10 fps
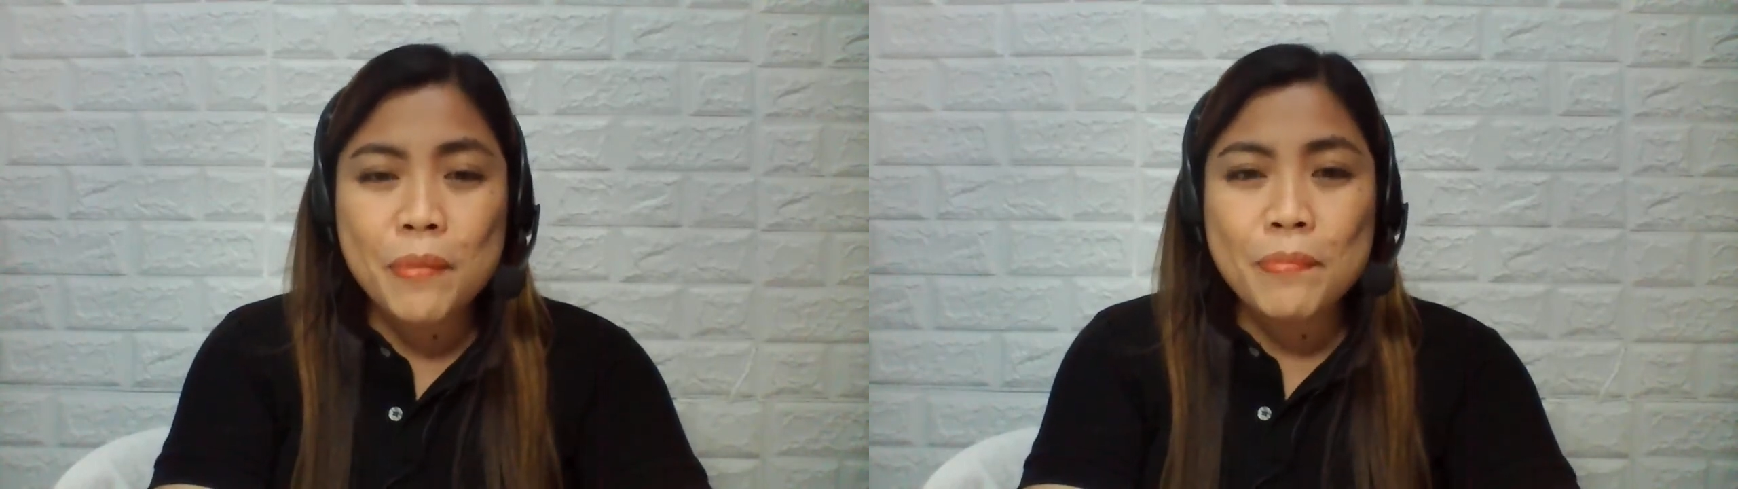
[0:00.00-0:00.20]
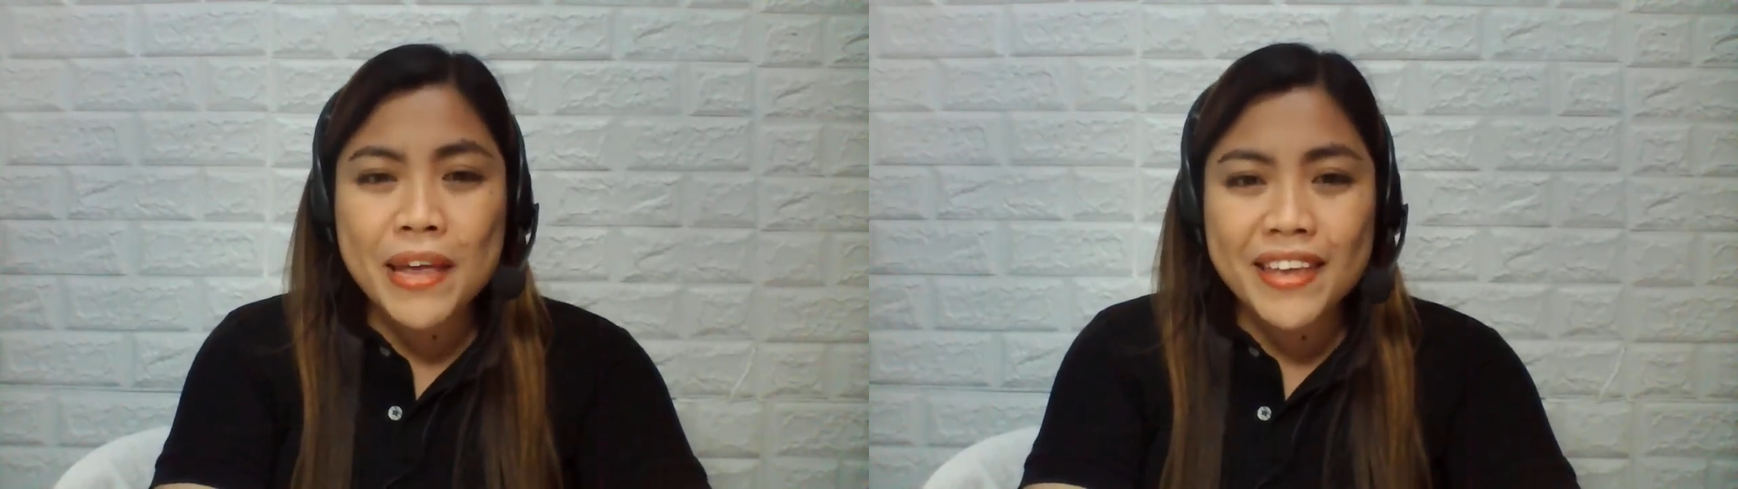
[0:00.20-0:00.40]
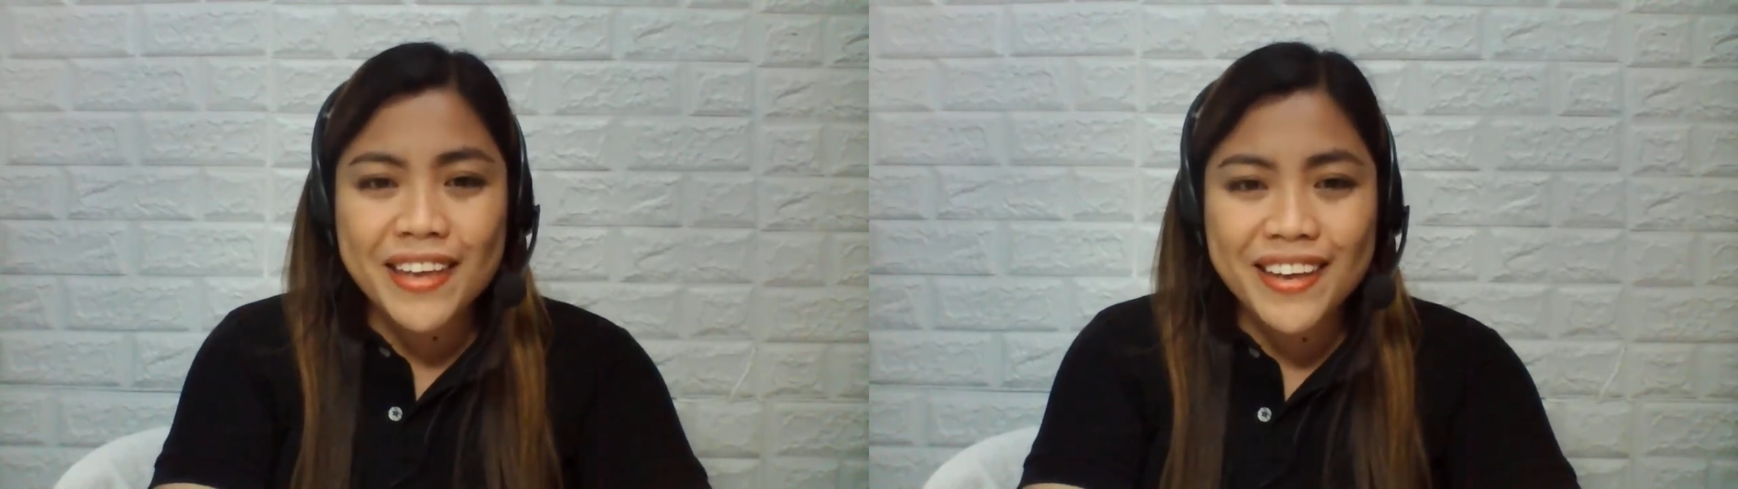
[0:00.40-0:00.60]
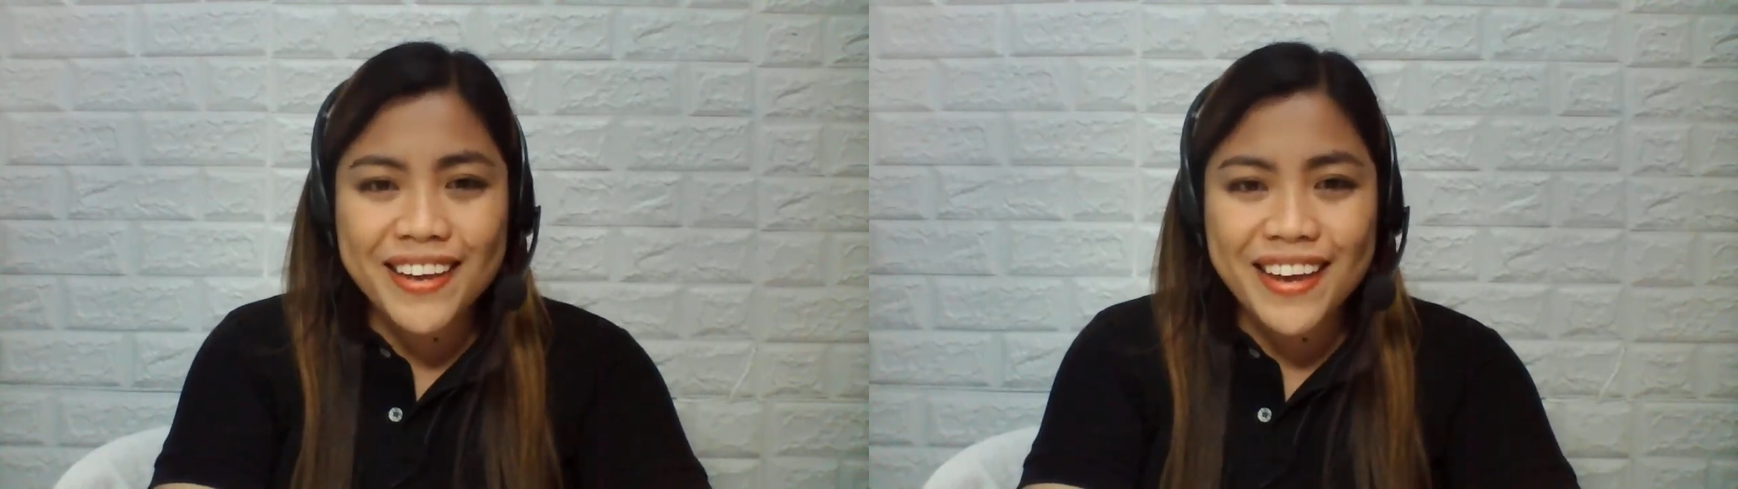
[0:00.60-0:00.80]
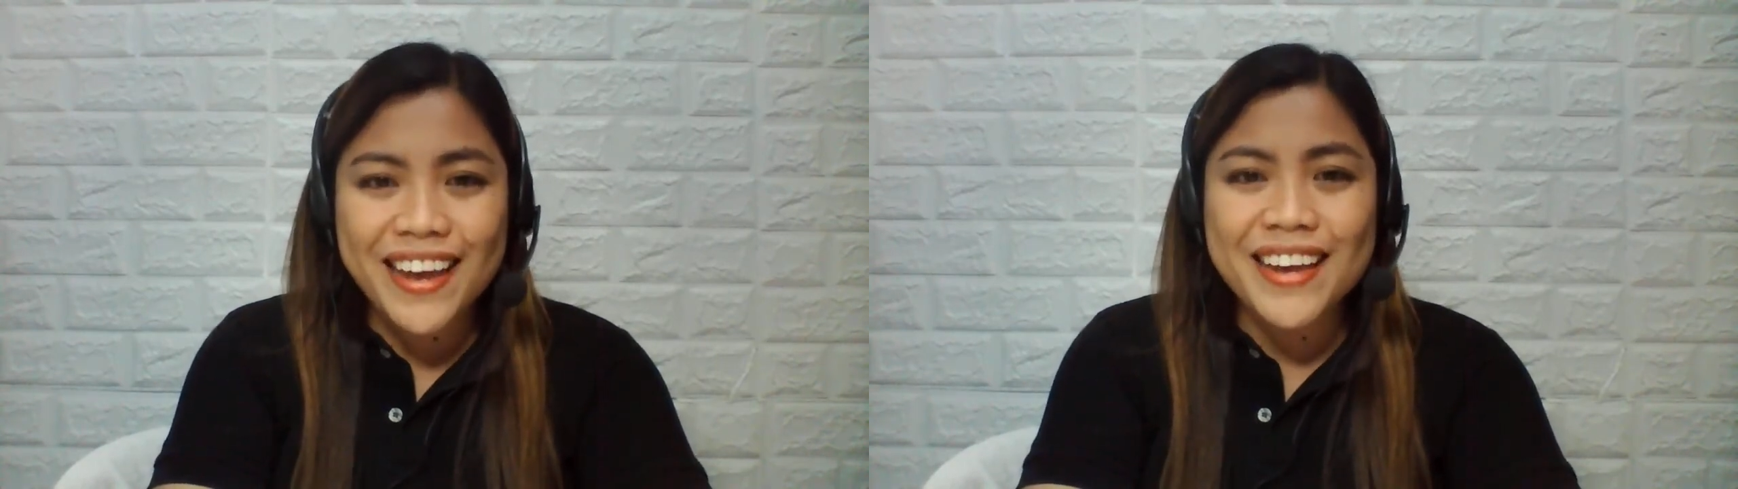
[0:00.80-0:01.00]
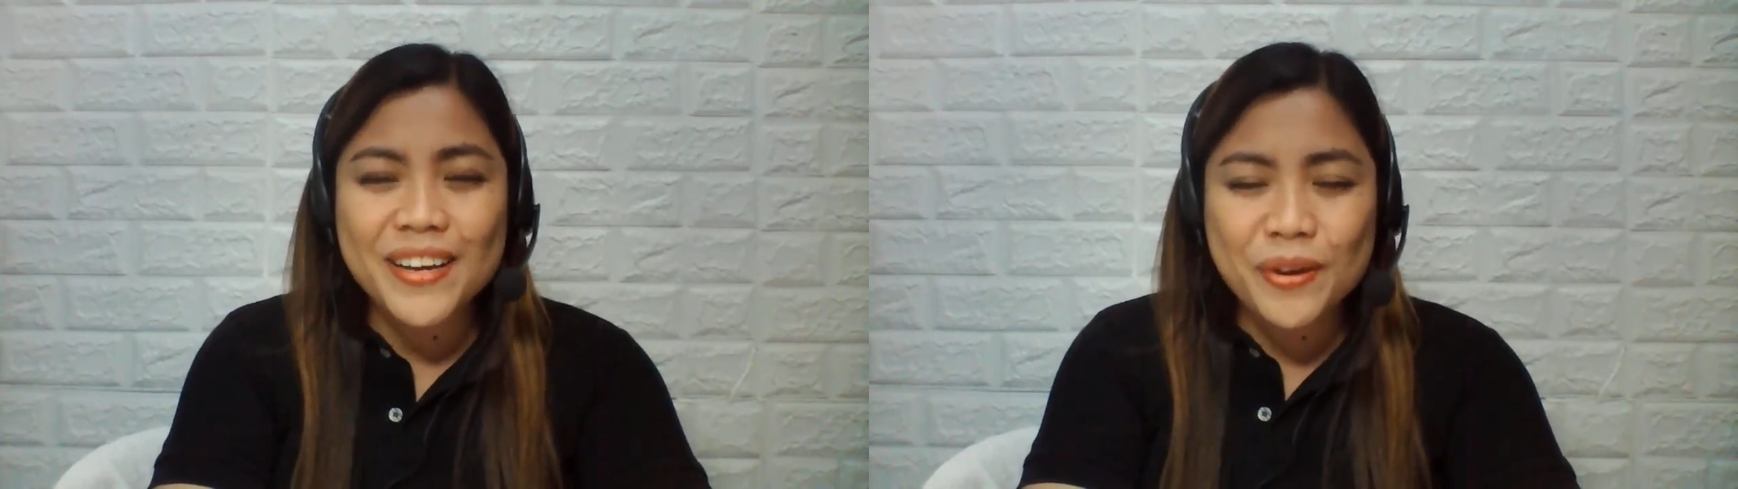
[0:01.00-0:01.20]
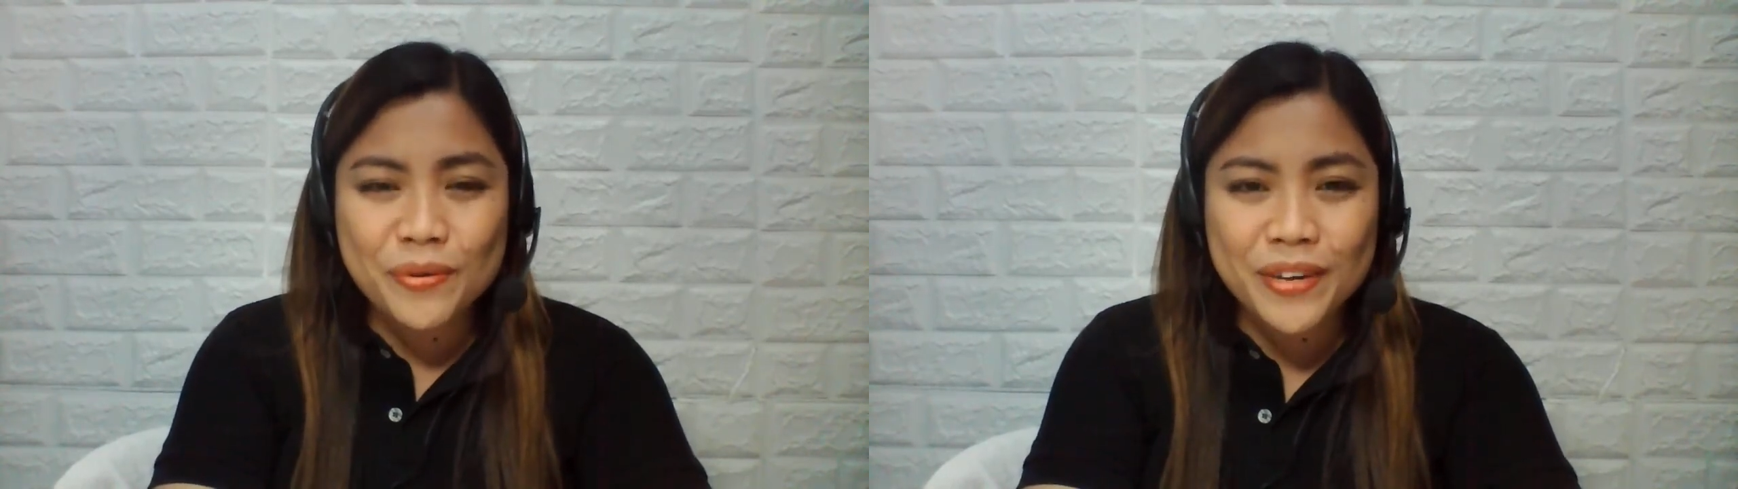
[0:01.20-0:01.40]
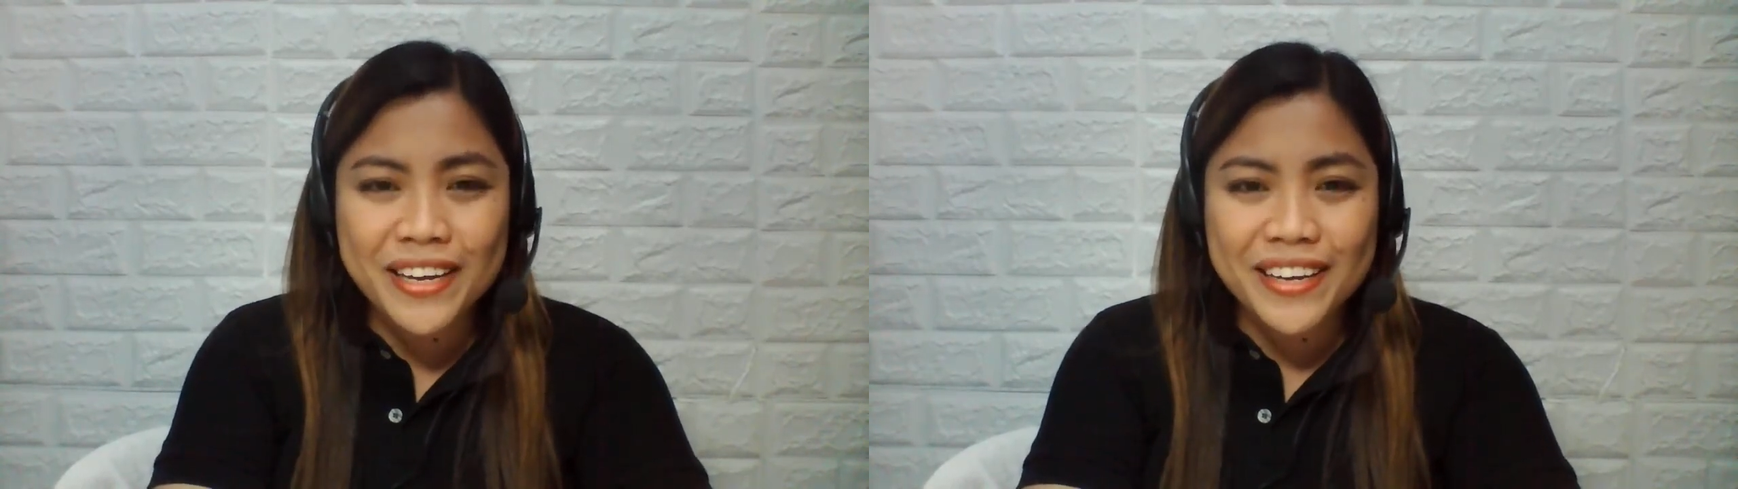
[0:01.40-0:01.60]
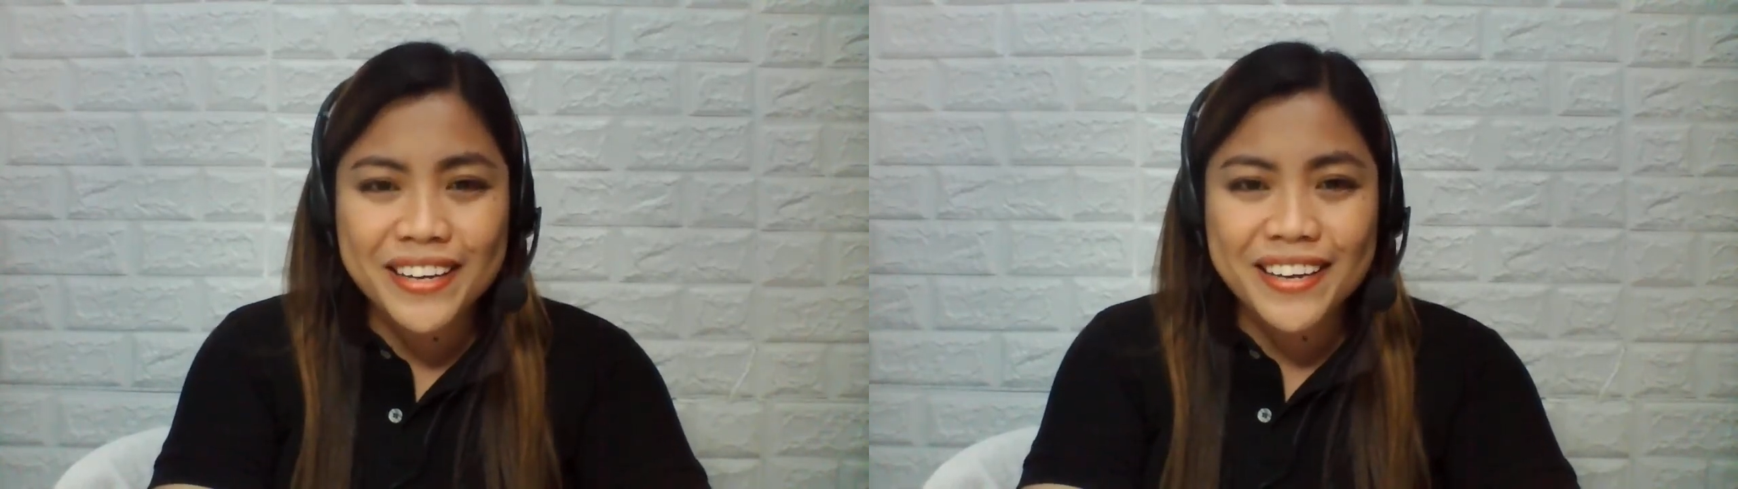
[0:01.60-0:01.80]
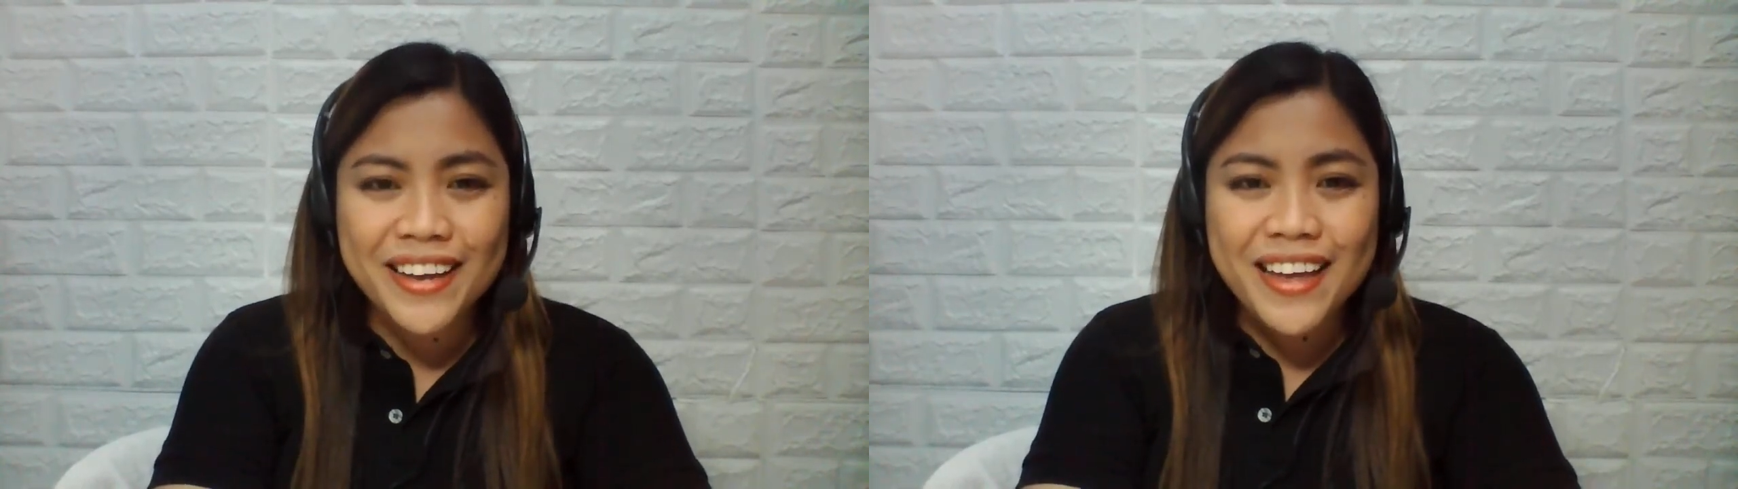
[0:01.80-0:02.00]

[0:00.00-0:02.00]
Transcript: baking and cooking.